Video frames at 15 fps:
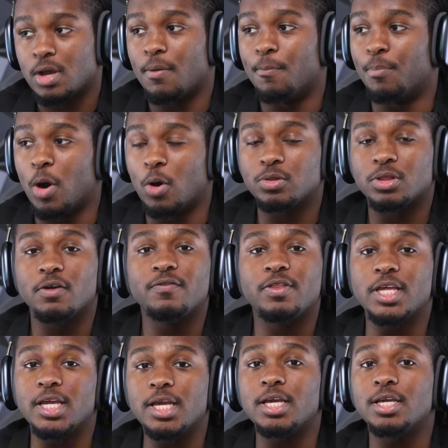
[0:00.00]
both of
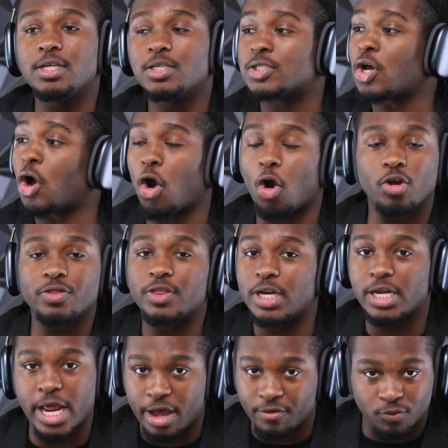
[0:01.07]
these are the
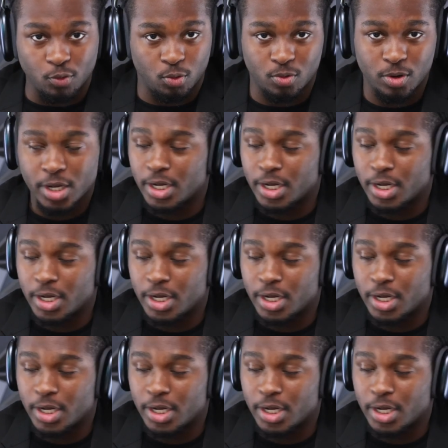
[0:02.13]
devil.